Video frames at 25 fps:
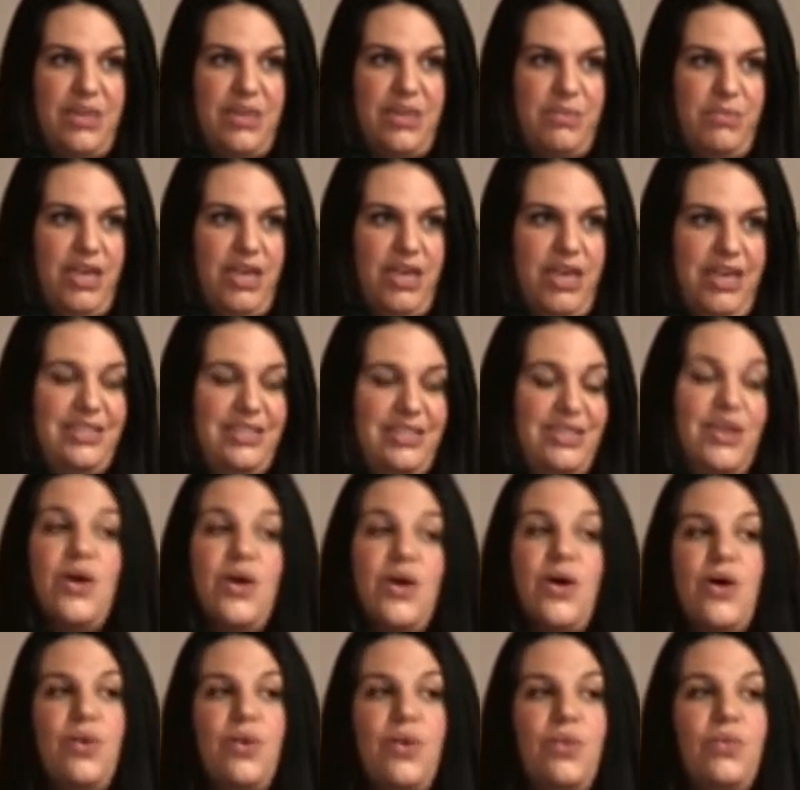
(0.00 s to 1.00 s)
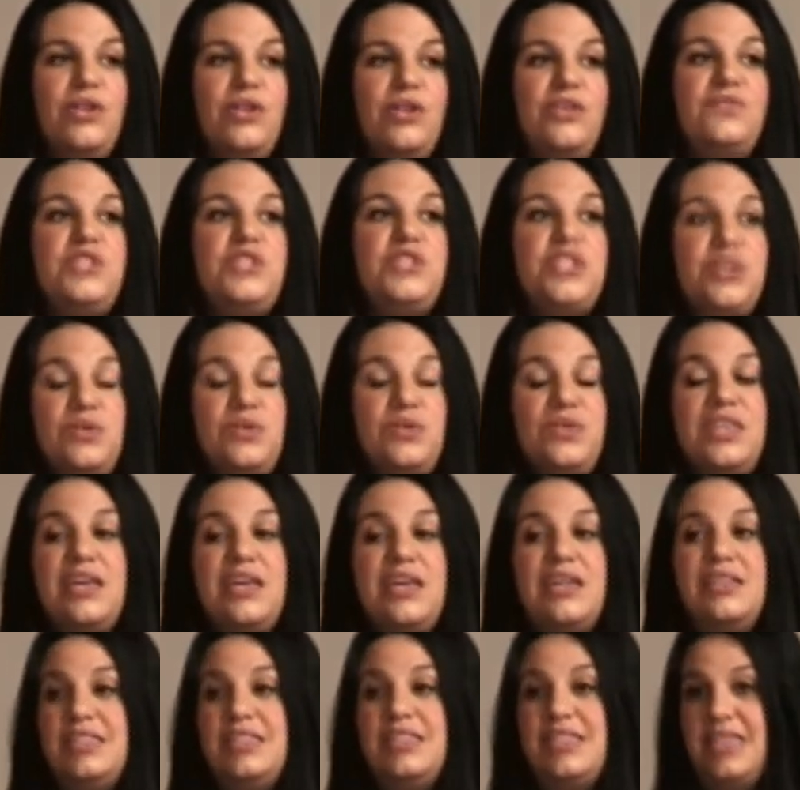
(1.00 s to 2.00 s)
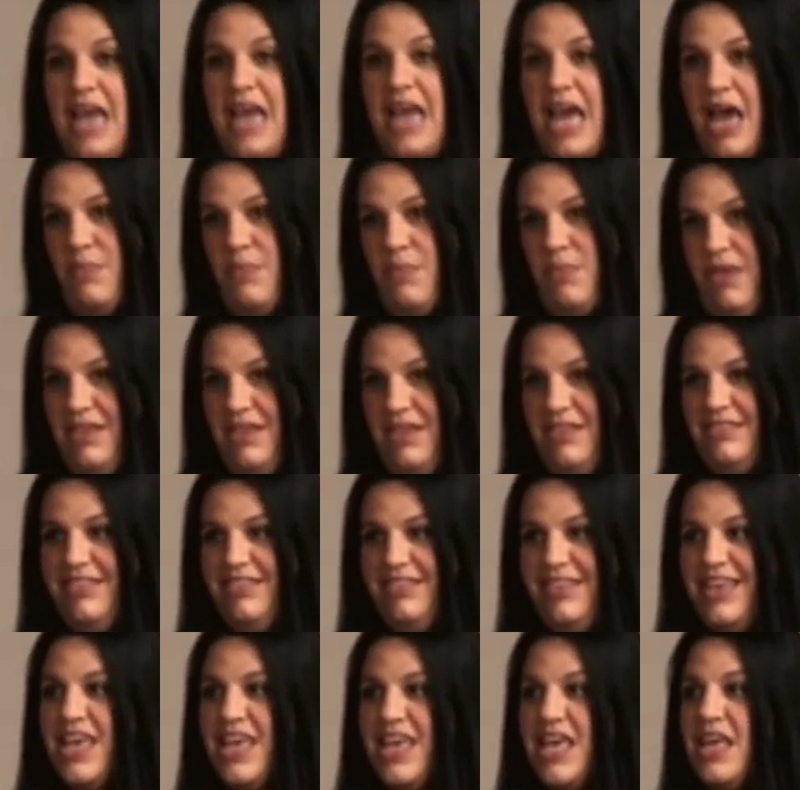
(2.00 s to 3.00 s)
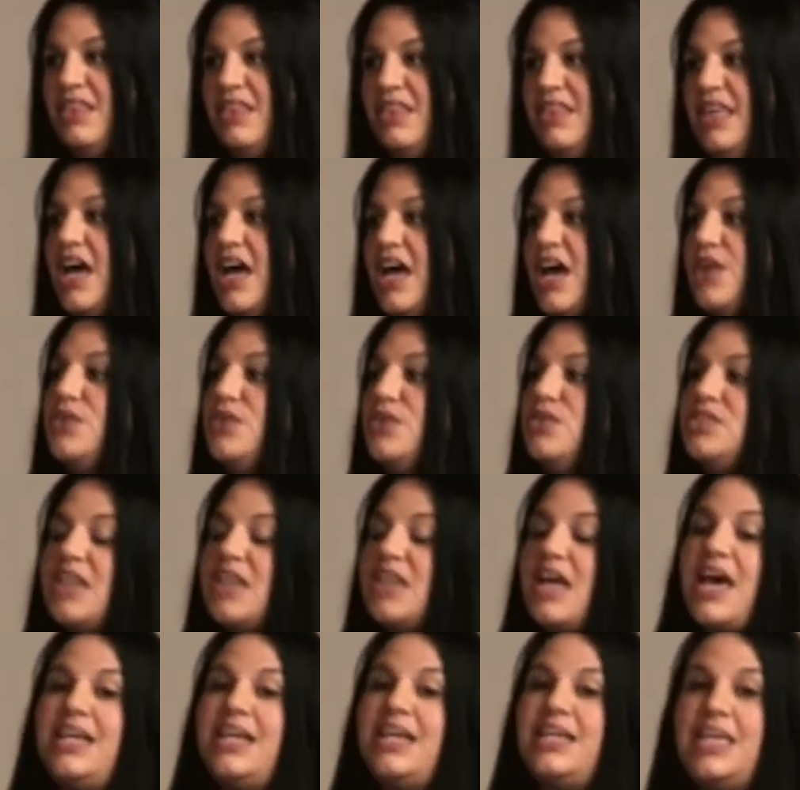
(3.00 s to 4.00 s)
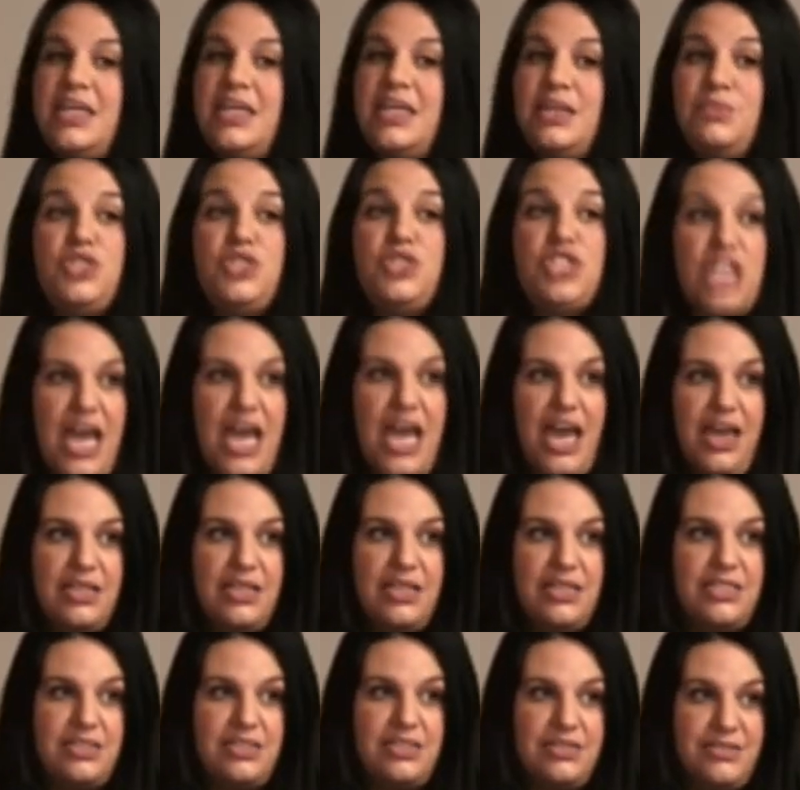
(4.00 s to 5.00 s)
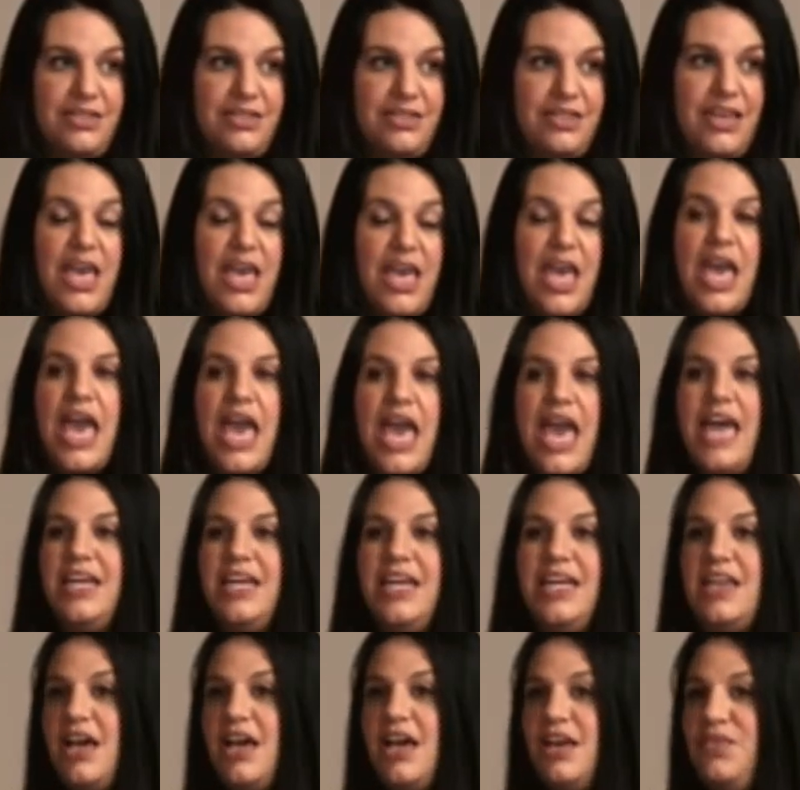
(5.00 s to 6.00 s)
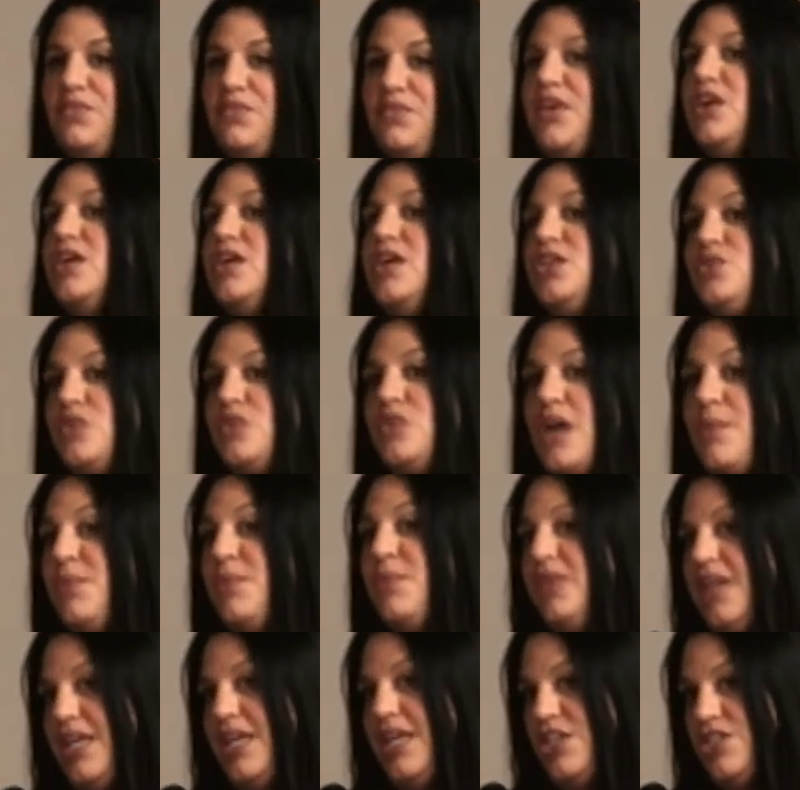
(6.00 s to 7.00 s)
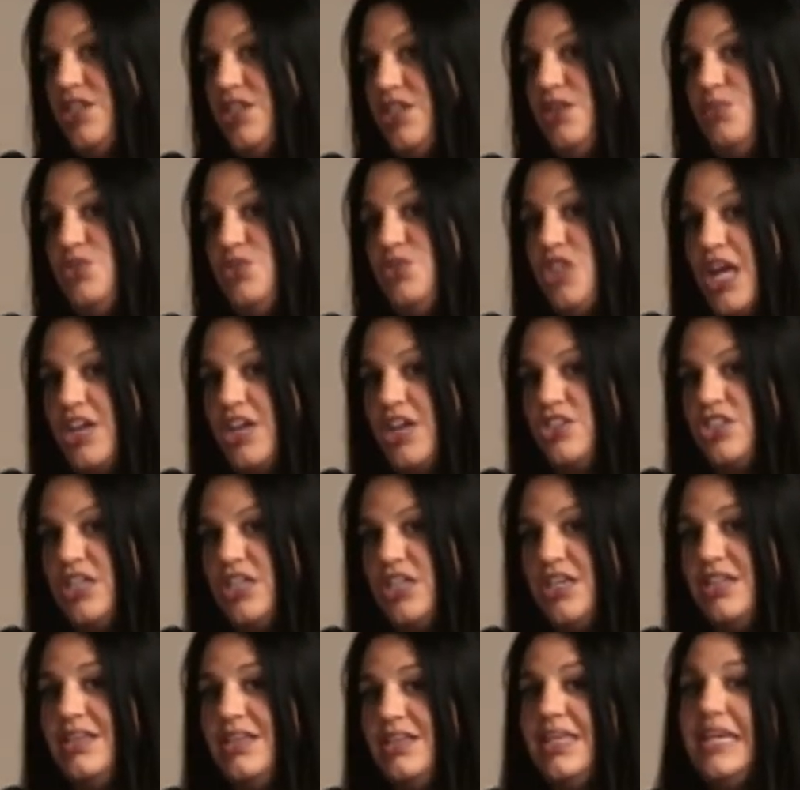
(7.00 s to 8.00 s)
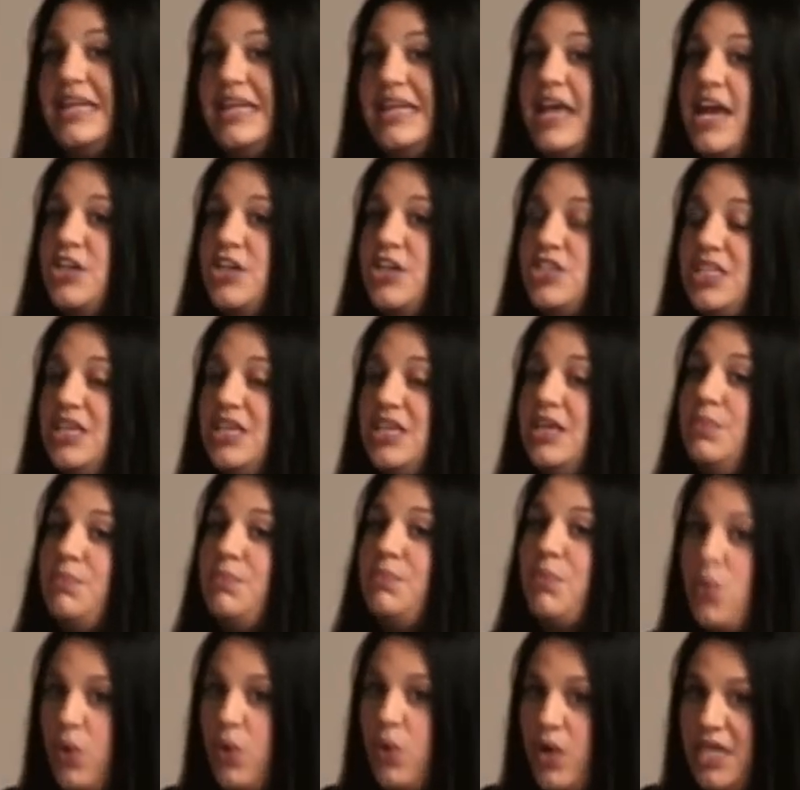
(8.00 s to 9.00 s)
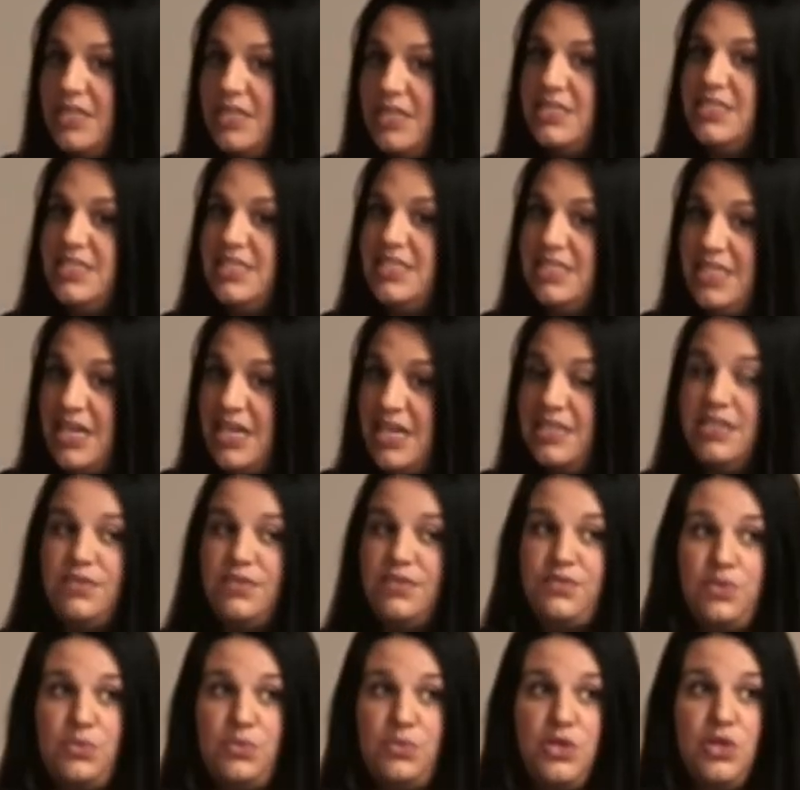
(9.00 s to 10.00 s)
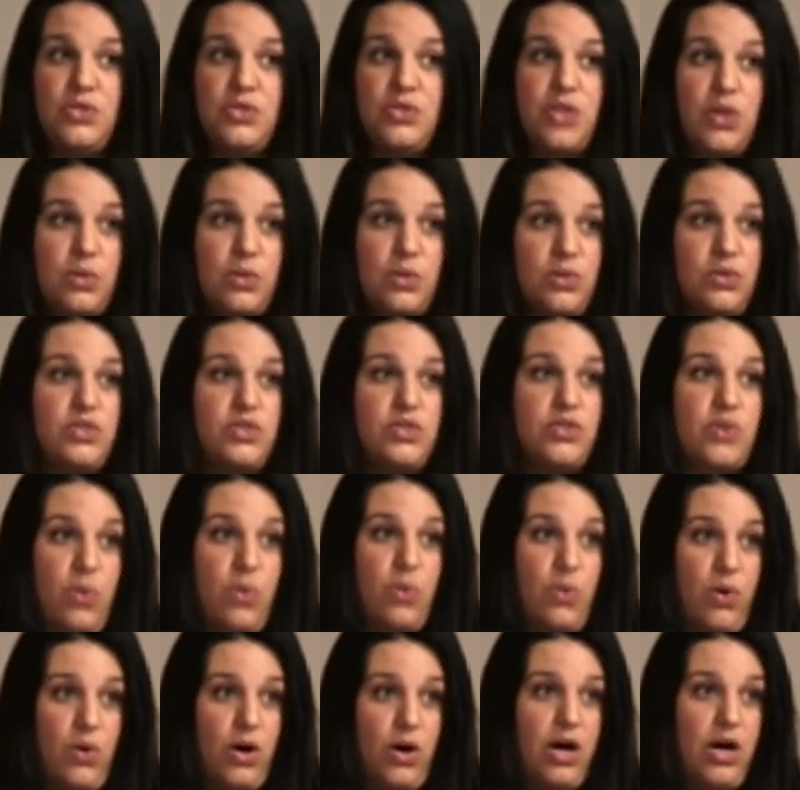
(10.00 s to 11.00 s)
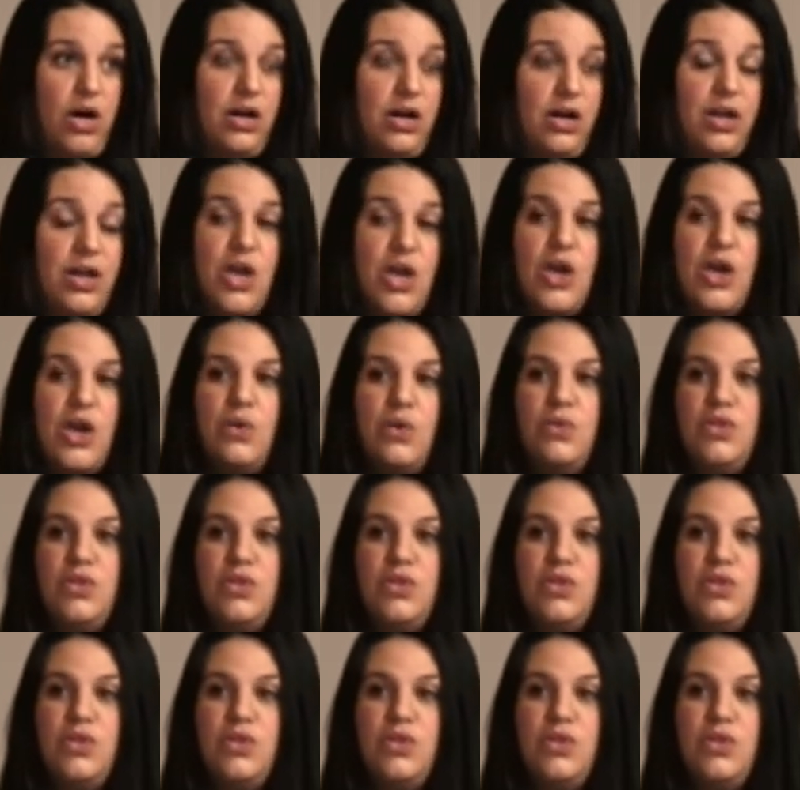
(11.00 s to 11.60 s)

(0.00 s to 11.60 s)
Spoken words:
statement, one of two things can happen. The other side can object, and an unfair extrapolation objection can actually get points deducted from your total score,